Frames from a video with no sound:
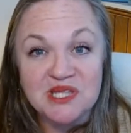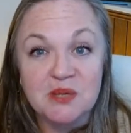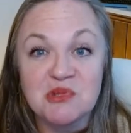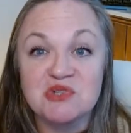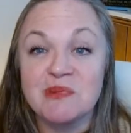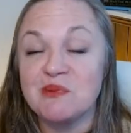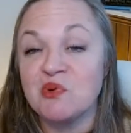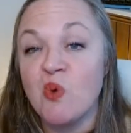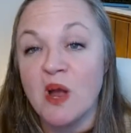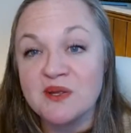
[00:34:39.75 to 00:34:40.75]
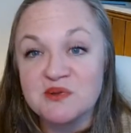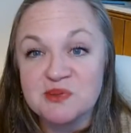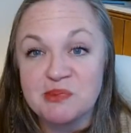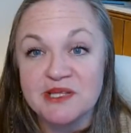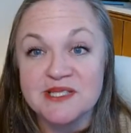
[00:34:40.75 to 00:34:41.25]
The Commission may require the
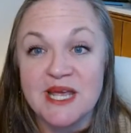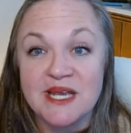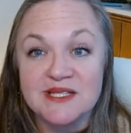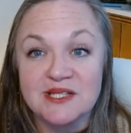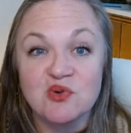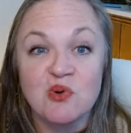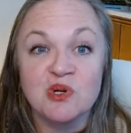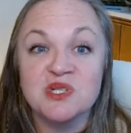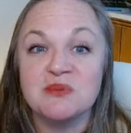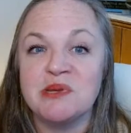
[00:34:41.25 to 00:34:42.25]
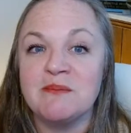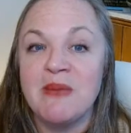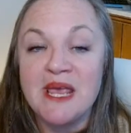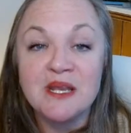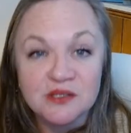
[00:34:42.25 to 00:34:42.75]
response to any such order to be
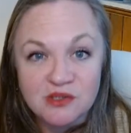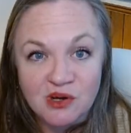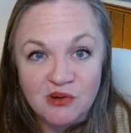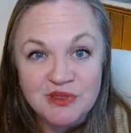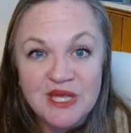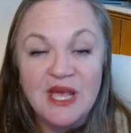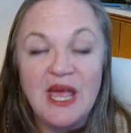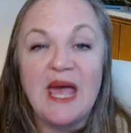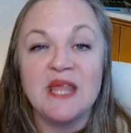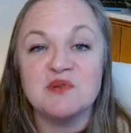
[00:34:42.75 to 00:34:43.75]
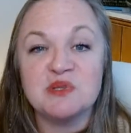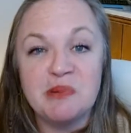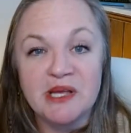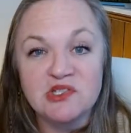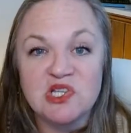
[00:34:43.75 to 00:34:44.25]
made under oath, and the
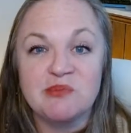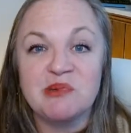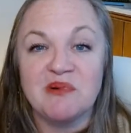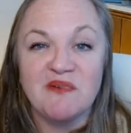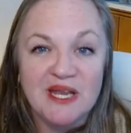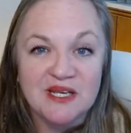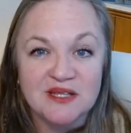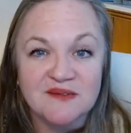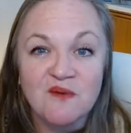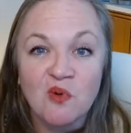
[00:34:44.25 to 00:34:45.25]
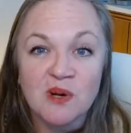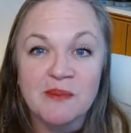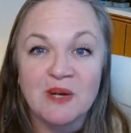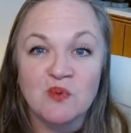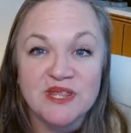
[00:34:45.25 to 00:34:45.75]
response shall be provided in the form
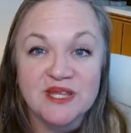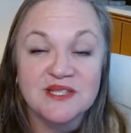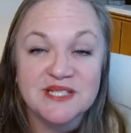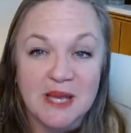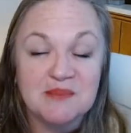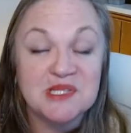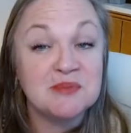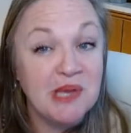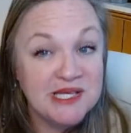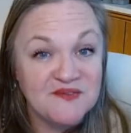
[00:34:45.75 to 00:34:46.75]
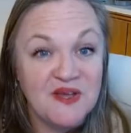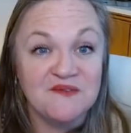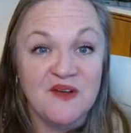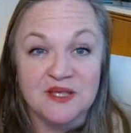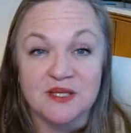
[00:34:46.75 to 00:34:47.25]
and within the time specified
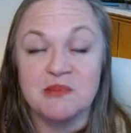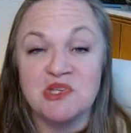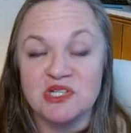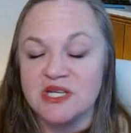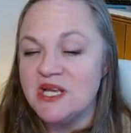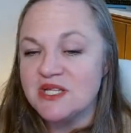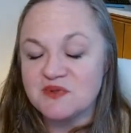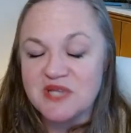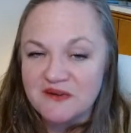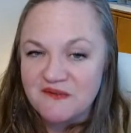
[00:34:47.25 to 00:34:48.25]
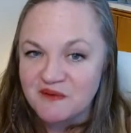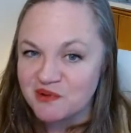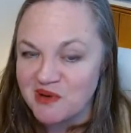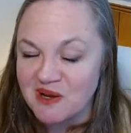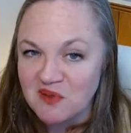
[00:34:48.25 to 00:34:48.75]
by the Commission. So it's kind of
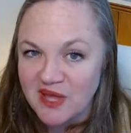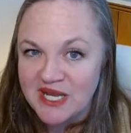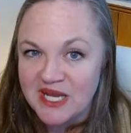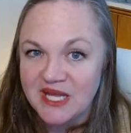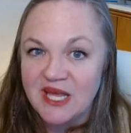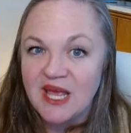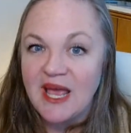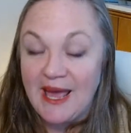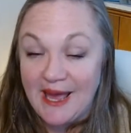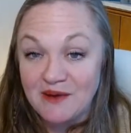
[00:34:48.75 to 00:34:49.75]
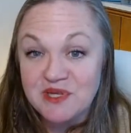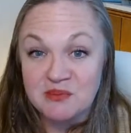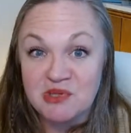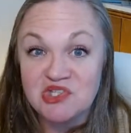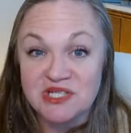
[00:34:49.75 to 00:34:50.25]
further outlining how the
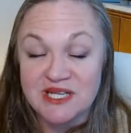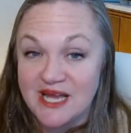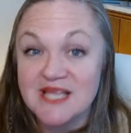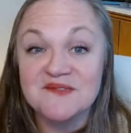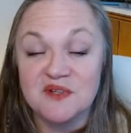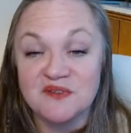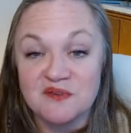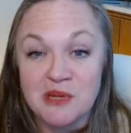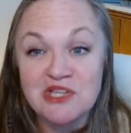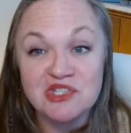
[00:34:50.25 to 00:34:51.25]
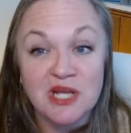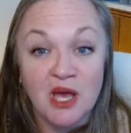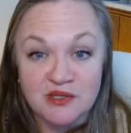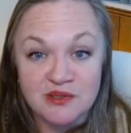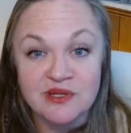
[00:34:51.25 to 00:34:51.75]
Commission can ask for information
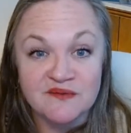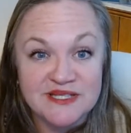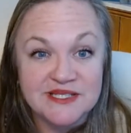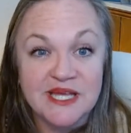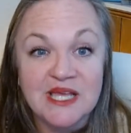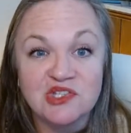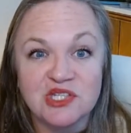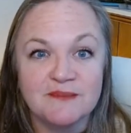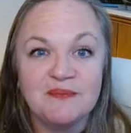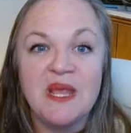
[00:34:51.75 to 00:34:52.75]
under their investigation.